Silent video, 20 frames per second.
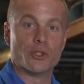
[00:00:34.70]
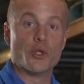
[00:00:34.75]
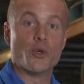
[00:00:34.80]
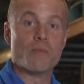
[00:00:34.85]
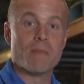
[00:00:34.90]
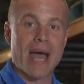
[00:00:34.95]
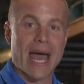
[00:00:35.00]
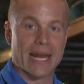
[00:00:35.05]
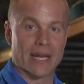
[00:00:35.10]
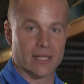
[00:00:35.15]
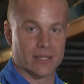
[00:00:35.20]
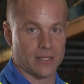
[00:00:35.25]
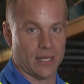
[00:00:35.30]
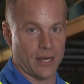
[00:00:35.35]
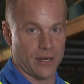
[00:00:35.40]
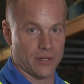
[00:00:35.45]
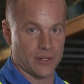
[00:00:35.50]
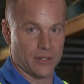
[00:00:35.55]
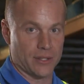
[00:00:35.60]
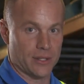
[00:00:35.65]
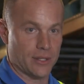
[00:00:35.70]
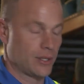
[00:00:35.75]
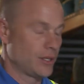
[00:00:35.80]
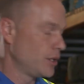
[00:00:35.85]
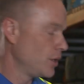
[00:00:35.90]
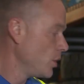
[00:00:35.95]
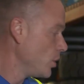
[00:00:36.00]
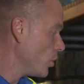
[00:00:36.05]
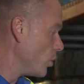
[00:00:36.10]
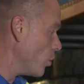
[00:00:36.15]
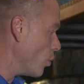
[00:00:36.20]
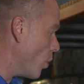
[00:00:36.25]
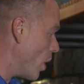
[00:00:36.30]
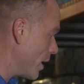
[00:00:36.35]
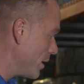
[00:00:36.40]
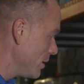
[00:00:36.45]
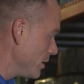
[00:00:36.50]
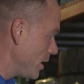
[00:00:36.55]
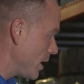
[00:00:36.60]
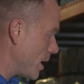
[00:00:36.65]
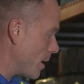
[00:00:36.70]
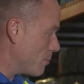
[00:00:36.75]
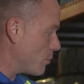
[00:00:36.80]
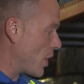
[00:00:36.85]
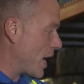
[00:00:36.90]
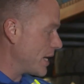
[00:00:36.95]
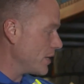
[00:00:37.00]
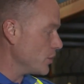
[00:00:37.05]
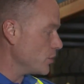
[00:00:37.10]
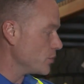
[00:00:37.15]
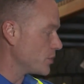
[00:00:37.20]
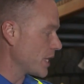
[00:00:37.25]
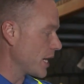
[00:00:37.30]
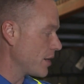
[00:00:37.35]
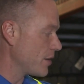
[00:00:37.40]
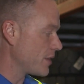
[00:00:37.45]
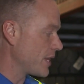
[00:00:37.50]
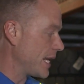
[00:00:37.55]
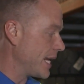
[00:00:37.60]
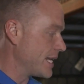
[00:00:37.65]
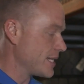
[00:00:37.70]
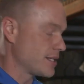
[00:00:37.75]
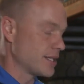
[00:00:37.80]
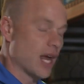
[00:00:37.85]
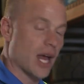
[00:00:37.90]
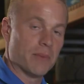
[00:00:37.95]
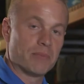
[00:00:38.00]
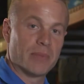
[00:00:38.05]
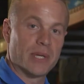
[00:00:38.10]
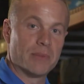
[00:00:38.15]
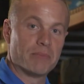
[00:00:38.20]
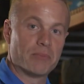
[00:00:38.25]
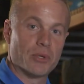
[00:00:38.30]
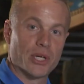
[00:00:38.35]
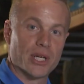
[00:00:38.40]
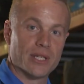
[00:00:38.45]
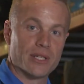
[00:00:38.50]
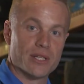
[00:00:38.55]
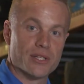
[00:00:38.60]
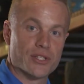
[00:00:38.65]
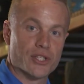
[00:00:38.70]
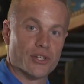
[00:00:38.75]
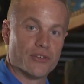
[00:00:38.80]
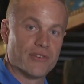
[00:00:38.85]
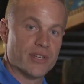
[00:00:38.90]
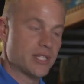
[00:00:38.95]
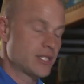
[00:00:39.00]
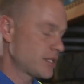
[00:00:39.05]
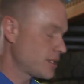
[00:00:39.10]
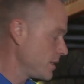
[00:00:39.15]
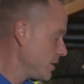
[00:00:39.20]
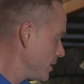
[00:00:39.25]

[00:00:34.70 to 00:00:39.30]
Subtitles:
pneumatic tires. One, a brand new tire that has not been put into service,